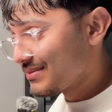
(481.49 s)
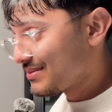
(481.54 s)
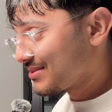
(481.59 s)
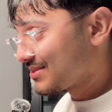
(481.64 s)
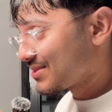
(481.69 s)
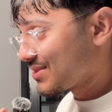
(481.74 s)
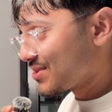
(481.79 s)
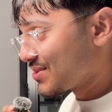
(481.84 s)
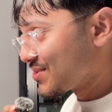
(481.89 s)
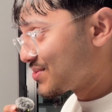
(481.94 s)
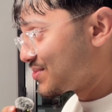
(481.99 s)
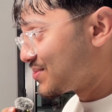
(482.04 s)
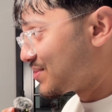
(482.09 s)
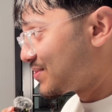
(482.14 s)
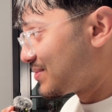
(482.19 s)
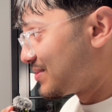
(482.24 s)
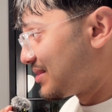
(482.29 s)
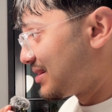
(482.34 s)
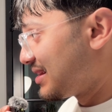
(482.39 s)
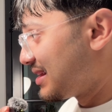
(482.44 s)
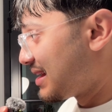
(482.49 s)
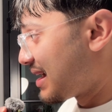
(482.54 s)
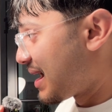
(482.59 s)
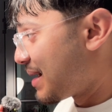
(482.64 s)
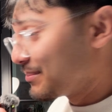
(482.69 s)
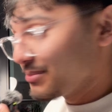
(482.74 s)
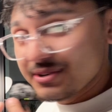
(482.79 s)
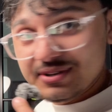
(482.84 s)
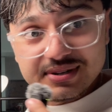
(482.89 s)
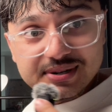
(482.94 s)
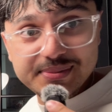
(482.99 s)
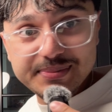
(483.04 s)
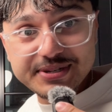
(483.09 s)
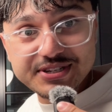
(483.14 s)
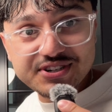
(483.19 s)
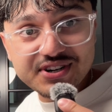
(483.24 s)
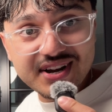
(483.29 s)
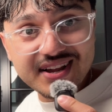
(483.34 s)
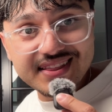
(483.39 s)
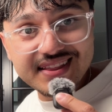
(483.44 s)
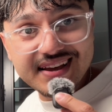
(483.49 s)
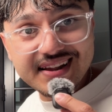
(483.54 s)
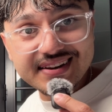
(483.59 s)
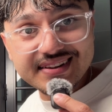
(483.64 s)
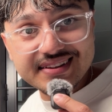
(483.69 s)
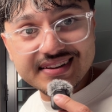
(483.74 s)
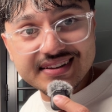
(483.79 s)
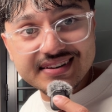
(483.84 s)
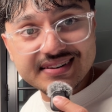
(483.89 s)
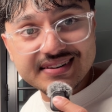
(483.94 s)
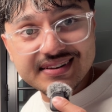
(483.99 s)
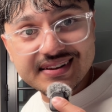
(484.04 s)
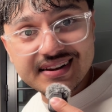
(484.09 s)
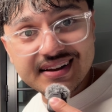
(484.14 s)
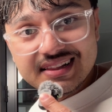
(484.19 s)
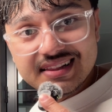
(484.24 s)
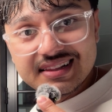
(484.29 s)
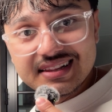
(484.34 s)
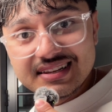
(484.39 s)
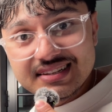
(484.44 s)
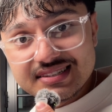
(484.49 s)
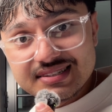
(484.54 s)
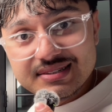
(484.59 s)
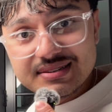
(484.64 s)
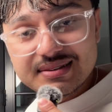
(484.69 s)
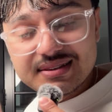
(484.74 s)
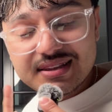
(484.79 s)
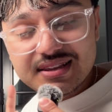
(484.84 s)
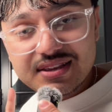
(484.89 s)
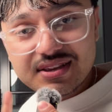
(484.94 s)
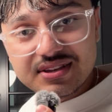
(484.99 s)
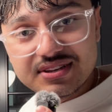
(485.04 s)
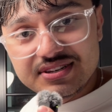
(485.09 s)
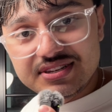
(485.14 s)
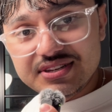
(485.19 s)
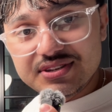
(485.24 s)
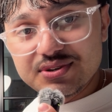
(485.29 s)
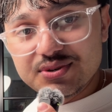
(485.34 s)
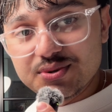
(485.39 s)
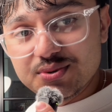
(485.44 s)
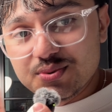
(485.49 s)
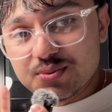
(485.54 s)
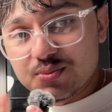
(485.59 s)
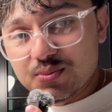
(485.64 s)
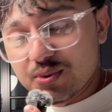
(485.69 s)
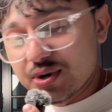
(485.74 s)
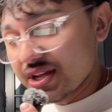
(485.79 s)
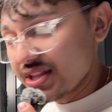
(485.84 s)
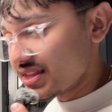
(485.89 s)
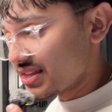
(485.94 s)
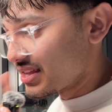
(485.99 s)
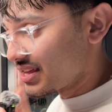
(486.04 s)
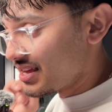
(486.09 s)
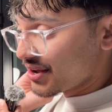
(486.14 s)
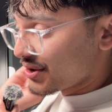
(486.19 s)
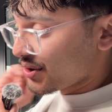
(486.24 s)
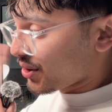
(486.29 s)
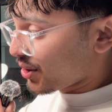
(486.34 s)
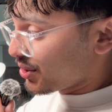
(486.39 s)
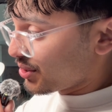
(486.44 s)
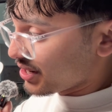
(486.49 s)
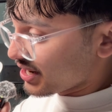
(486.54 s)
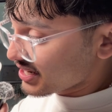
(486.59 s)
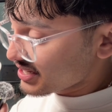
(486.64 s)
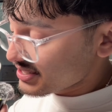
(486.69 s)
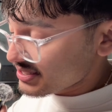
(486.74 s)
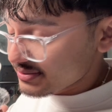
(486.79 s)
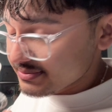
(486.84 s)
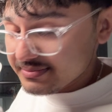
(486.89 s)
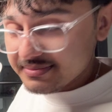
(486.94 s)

So I'm not going to be trying that again. Let's continue with Codex.